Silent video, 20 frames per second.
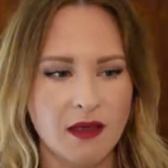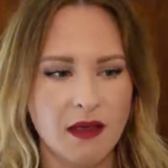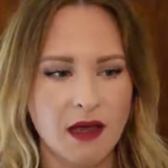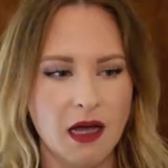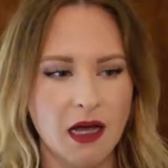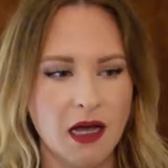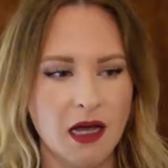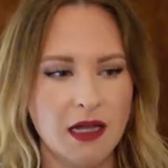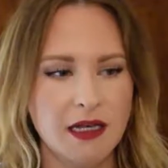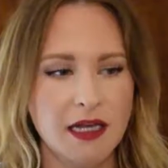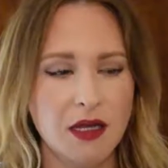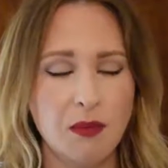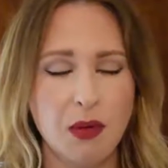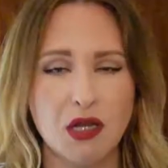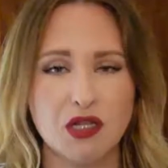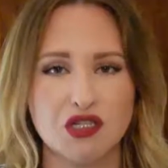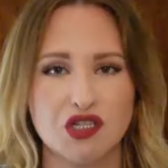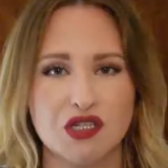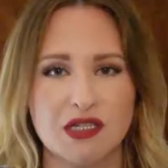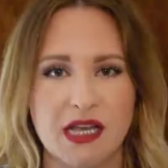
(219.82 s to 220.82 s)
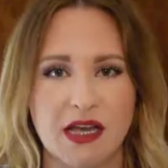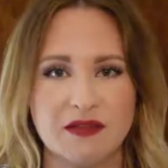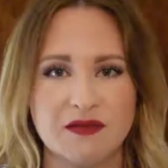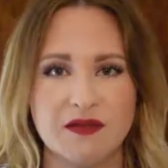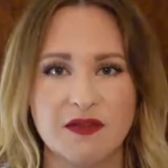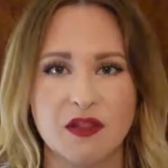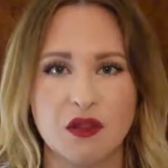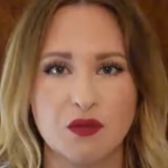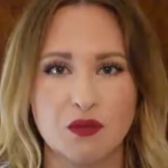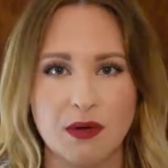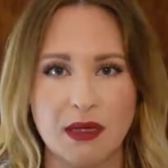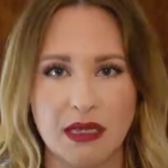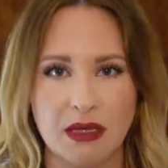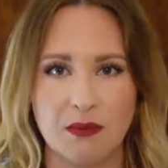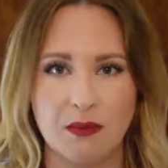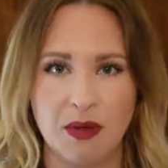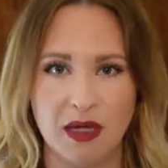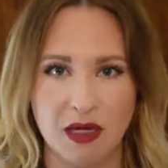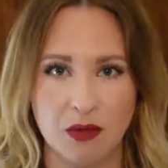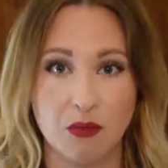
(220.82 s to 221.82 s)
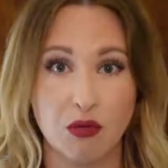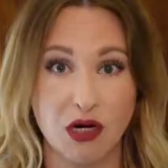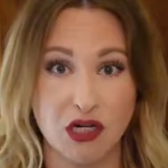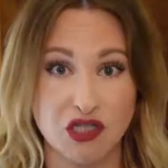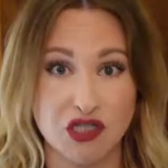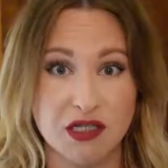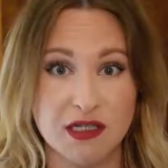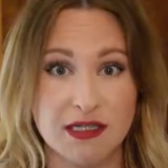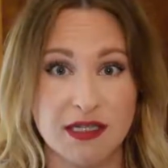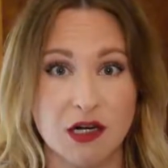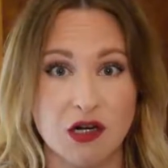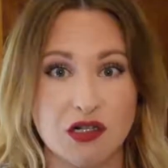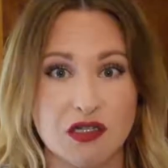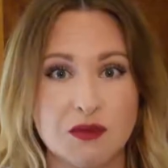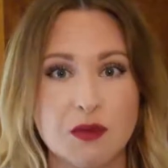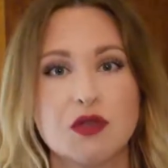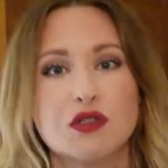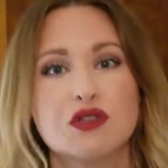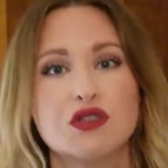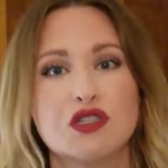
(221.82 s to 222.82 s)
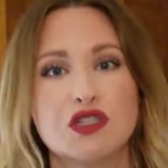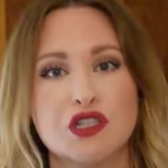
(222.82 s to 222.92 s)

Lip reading: nail polishes have the really big brushes that are supposed